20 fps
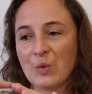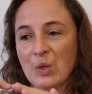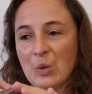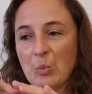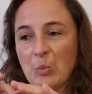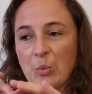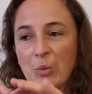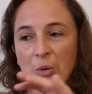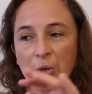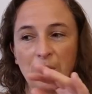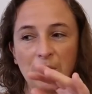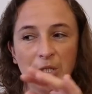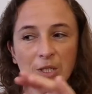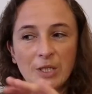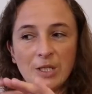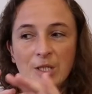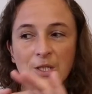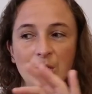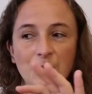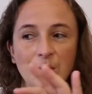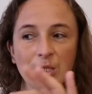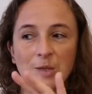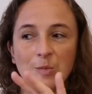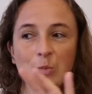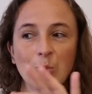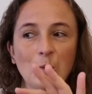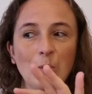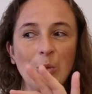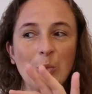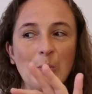broken into
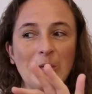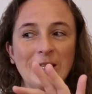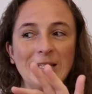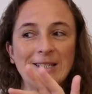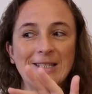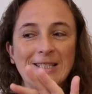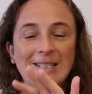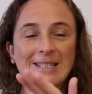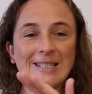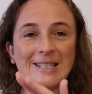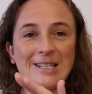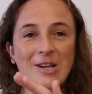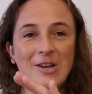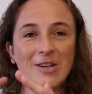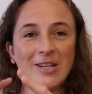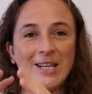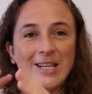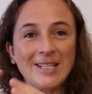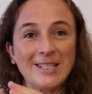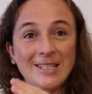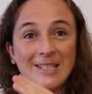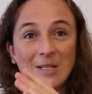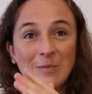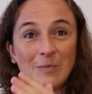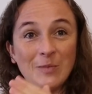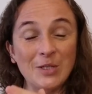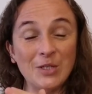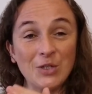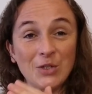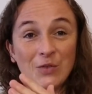smaller pieces. There's
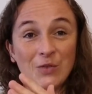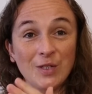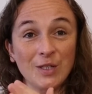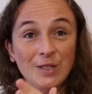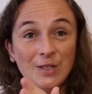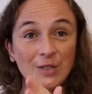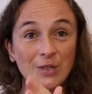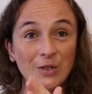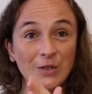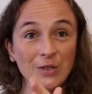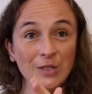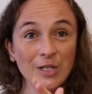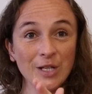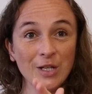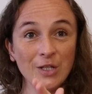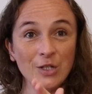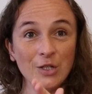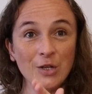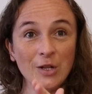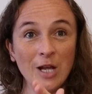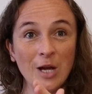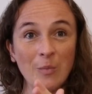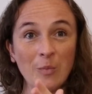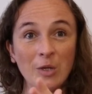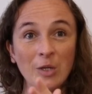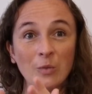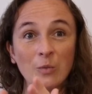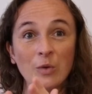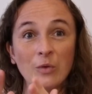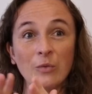some sort of dissociation
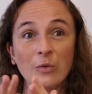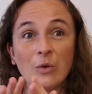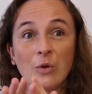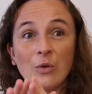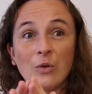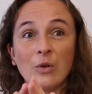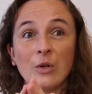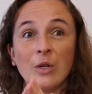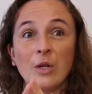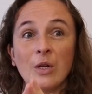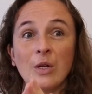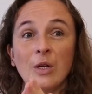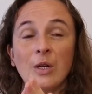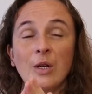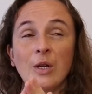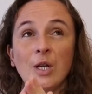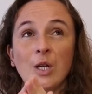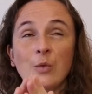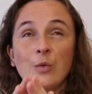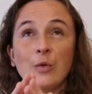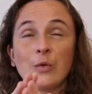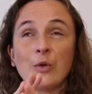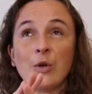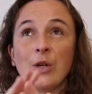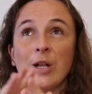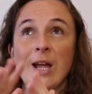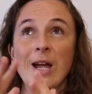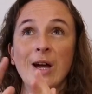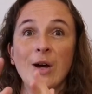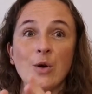happening. We've gone
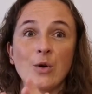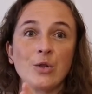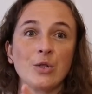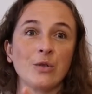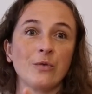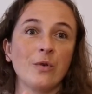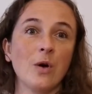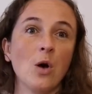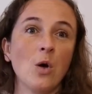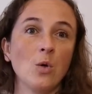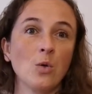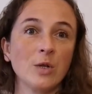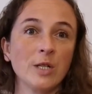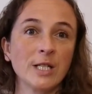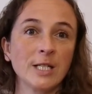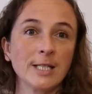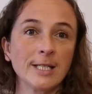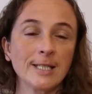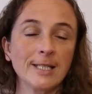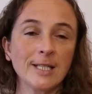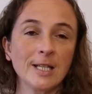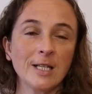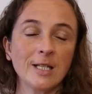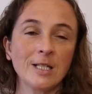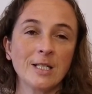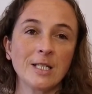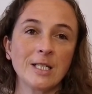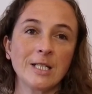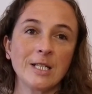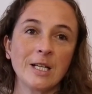out of wholeness,
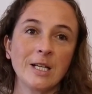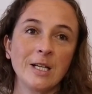and